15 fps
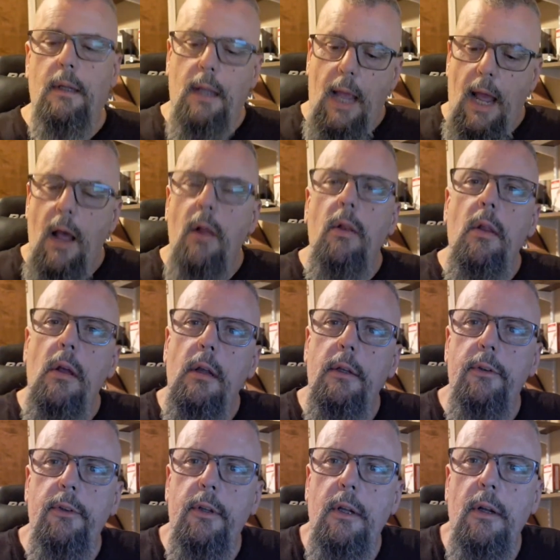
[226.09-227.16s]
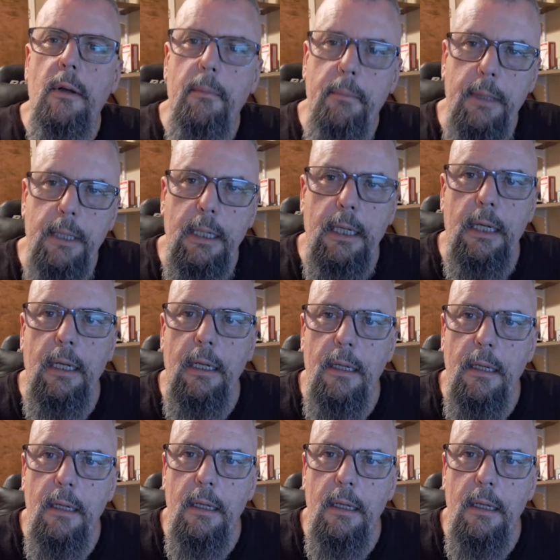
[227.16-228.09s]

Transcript: How long is it going to be